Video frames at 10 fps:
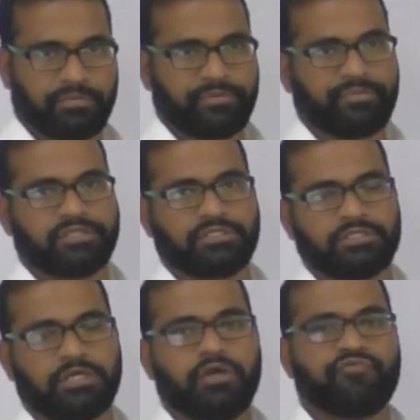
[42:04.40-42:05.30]

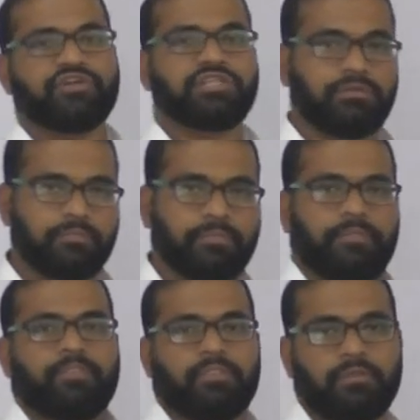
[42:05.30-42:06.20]
amendments for
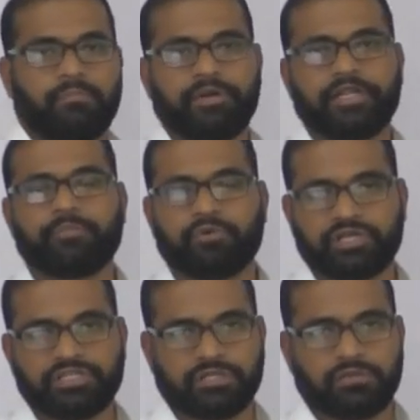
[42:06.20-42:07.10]
the better
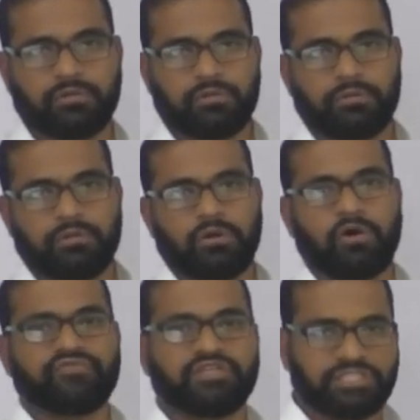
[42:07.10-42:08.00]
protection
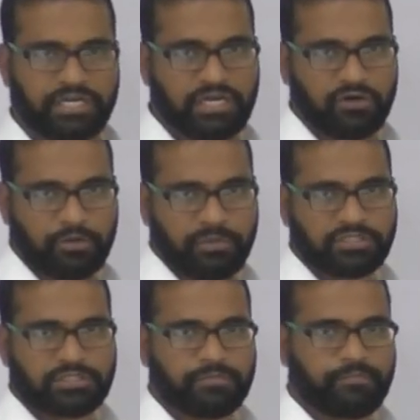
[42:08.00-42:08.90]
of the state
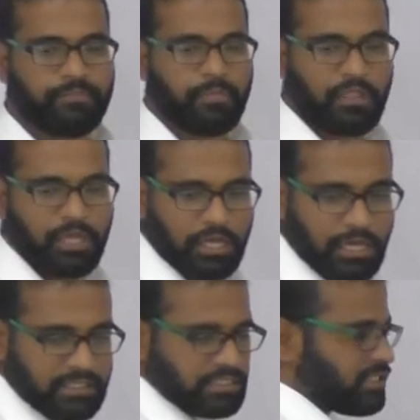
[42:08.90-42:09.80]
governments.
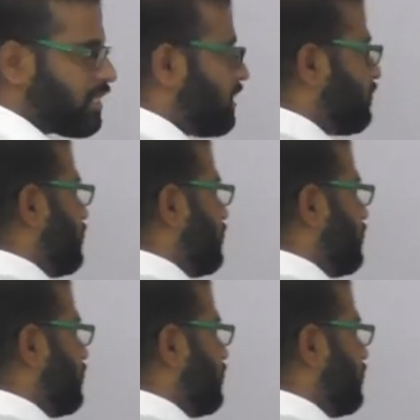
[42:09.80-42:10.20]
And the second